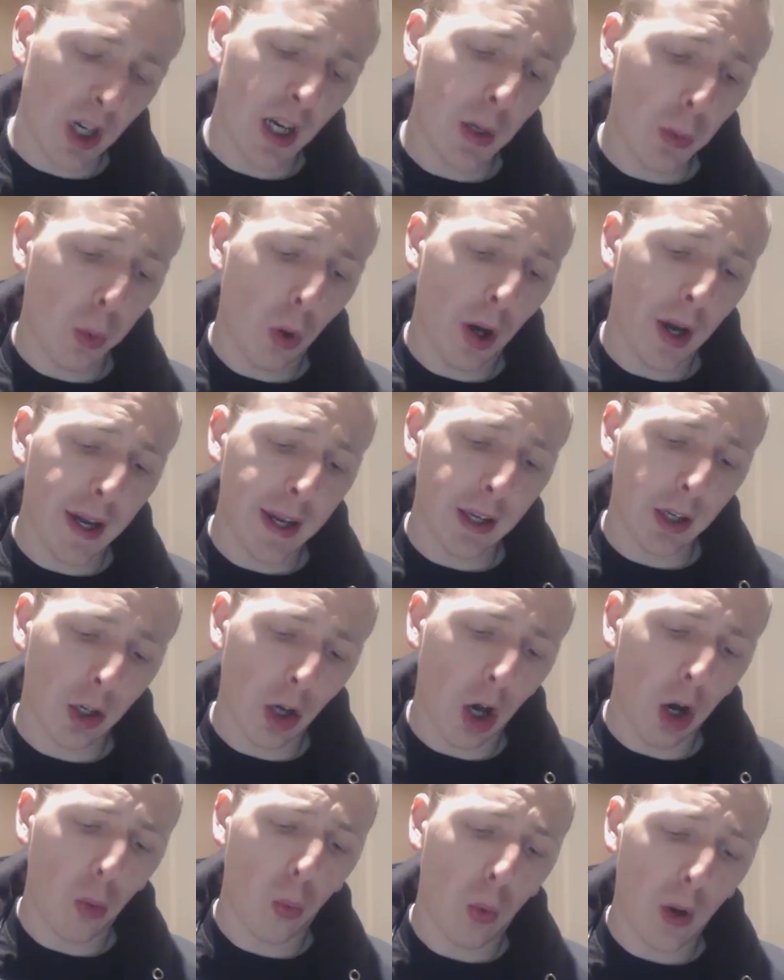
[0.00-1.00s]
Bray Wyatt
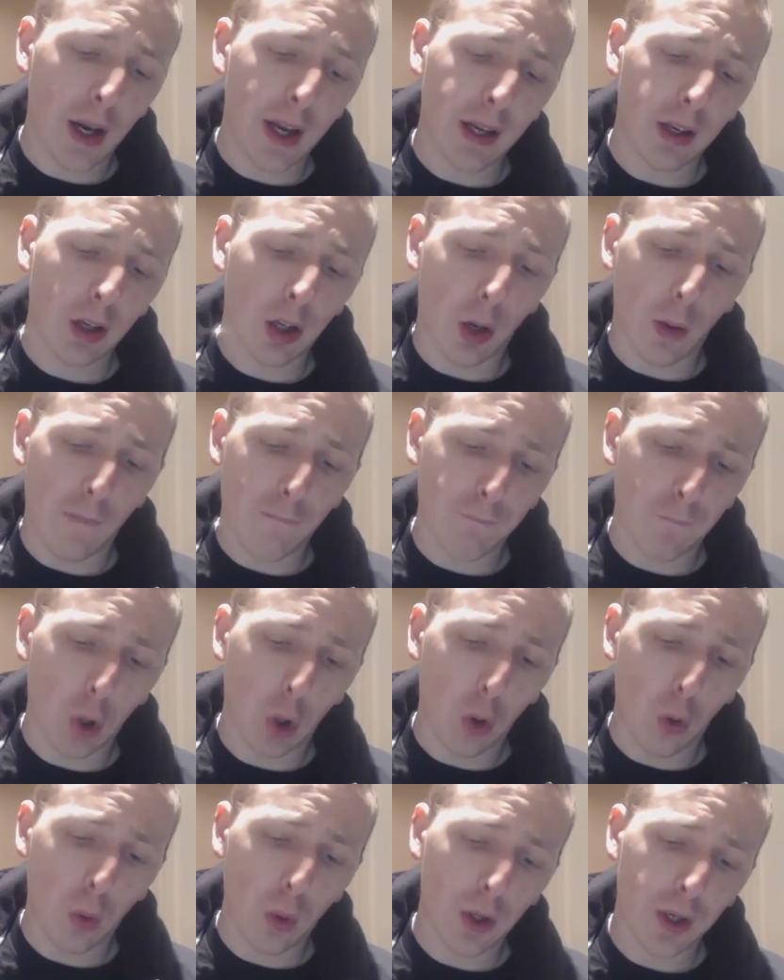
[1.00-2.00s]
got a win going
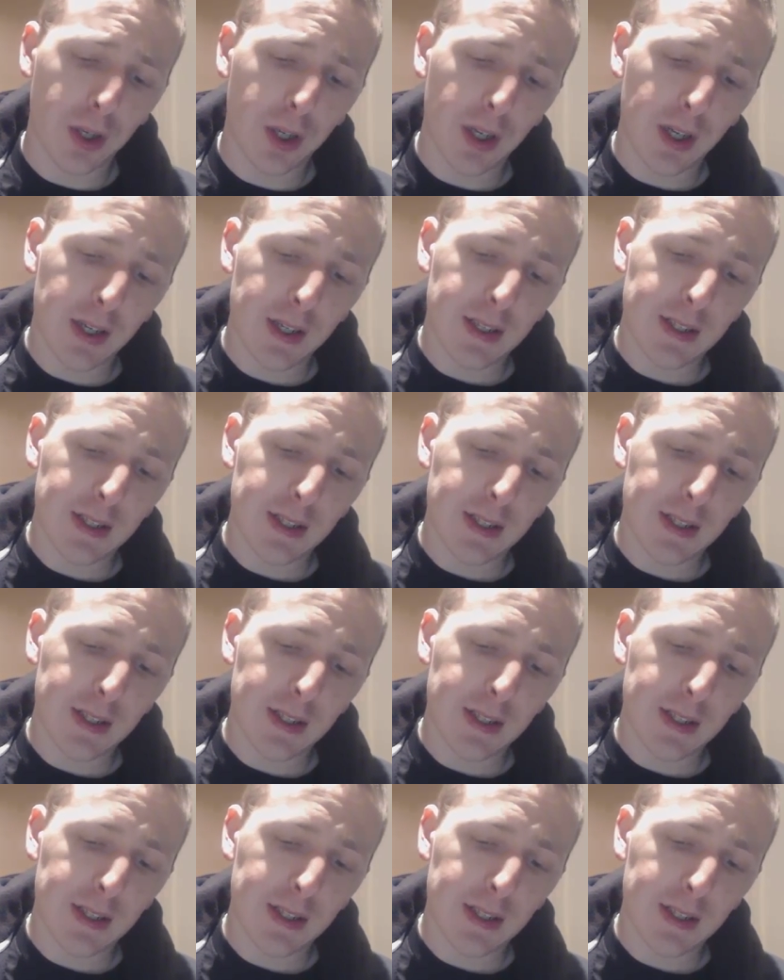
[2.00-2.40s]
forward.